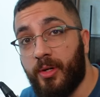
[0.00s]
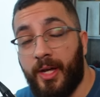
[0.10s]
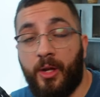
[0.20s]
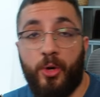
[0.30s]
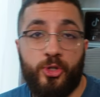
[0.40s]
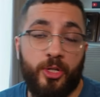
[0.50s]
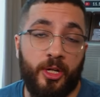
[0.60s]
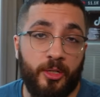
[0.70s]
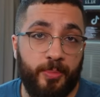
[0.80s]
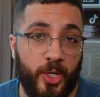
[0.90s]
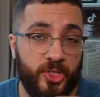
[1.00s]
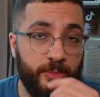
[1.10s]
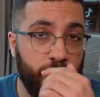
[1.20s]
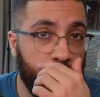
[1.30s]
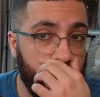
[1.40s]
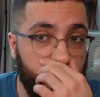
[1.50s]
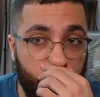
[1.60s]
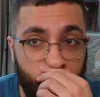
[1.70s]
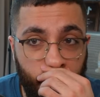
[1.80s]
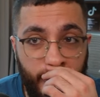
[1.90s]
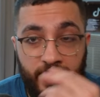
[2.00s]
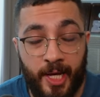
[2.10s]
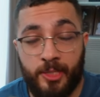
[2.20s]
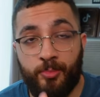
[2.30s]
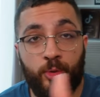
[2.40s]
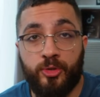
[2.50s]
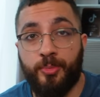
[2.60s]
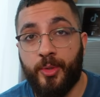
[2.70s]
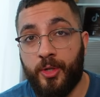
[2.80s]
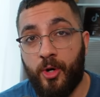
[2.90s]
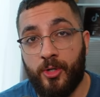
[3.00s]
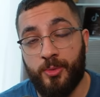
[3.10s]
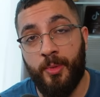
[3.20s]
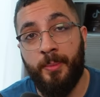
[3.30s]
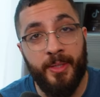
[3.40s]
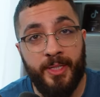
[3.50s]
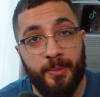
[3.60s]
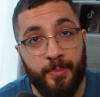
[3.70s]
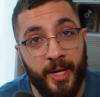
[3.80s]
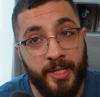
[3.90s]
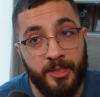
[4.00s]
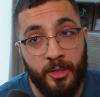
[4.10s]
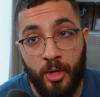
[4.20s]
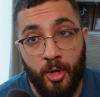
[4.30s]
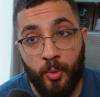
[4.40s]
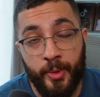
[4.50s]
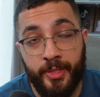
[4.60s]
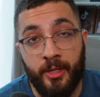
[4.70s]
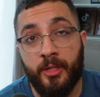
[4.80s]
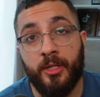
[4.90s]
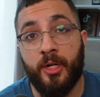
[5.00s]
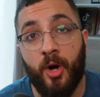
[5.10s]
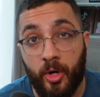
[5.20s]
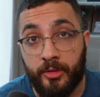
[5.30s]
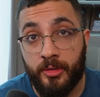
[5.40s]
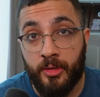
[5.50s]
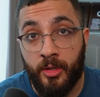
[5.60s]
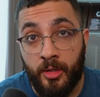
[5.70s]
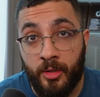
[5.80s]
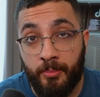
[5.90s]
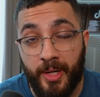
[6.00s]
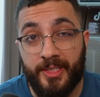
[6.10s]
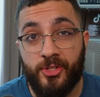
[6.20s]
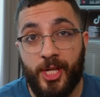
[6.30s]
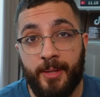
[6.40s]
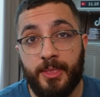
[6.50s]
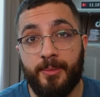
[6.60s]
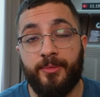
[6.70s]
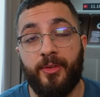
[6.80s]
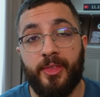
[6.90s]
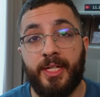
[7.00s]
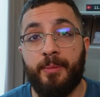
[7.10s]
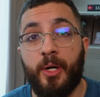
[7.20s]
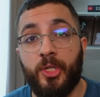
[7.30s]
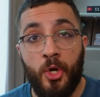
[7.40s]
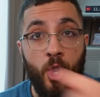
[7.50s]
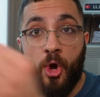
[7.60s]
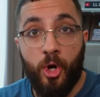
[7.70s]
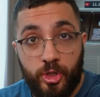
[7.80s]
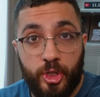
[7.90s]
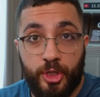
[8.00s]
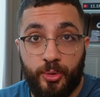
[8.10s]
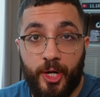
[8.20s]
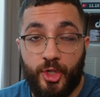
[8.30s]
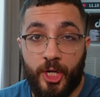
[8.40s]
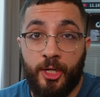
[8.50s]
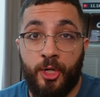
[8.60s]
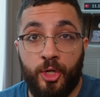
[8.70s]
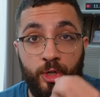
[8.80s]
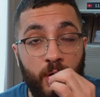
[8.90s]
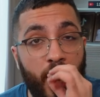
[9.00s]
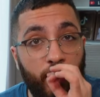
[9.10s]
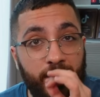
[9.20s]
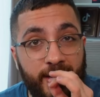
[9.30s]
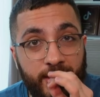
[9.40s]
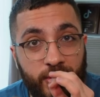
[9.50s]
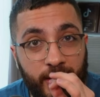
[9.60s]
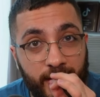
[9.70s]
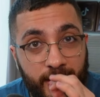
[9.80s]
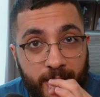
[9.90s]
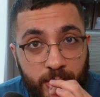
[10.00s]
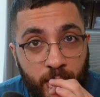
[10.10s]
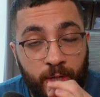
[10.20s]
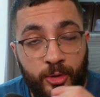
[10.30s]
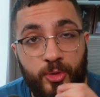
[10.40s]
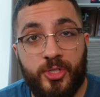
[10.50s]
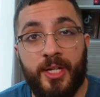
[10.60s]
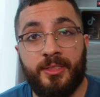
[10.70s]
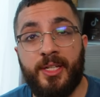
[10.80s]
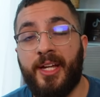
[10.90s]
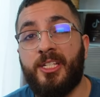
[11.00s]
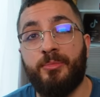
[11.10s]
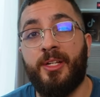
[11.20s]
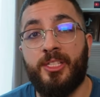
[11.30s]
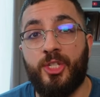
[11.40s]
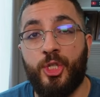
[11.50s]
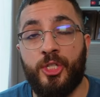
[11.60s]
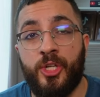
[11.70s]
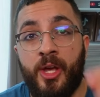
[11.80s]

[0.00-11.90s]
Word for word: And also another possibility can be he has multiple cards. Maybe he paid with another card. But at the same time, if you think about her situation, you know how easy it is to send text messages